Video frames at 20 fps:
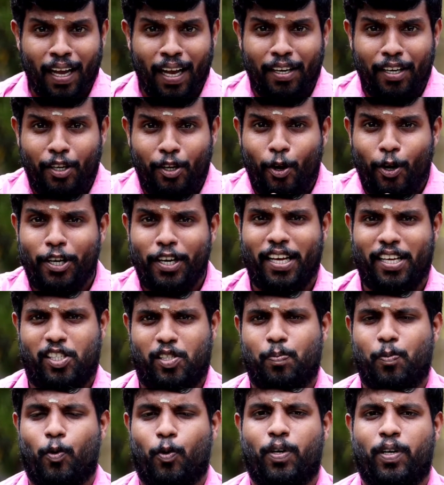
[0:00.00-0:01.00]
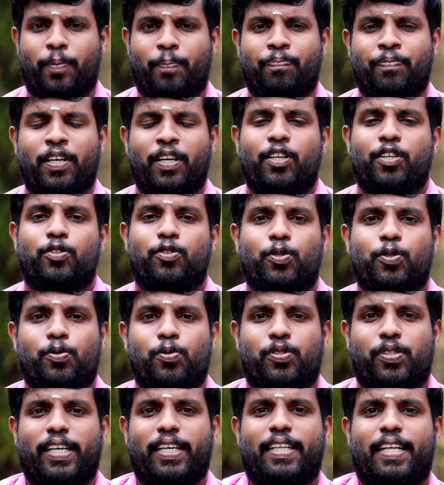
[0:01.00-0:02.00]
And in your textbook, do
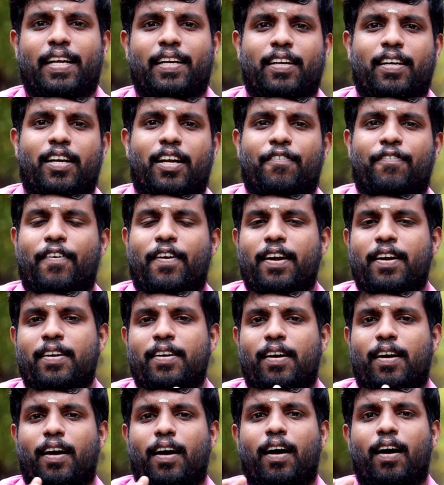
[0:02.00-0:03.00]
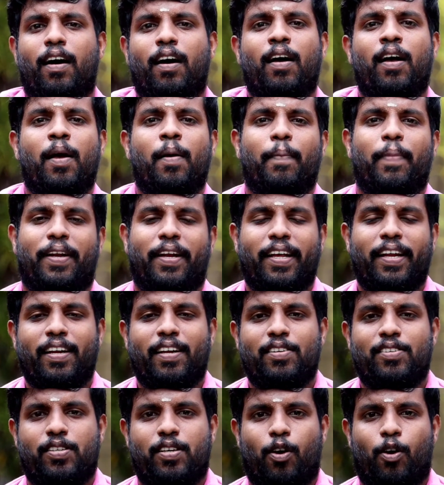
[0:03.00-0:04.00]
you see that different
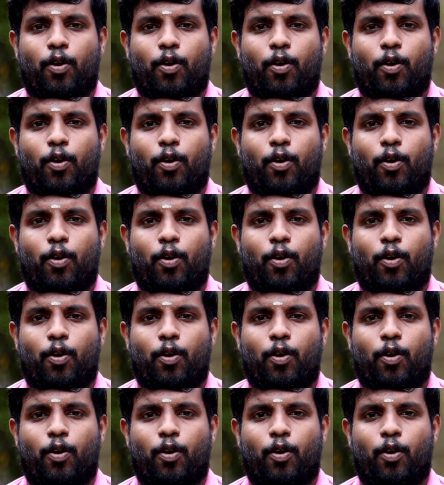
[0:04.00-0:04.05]
materials